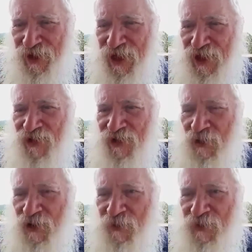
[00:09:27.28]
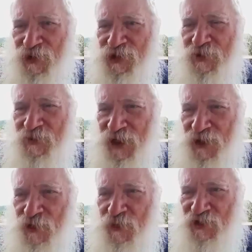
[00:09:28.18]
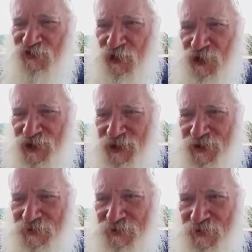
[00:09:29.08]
even though I'm using my human voice.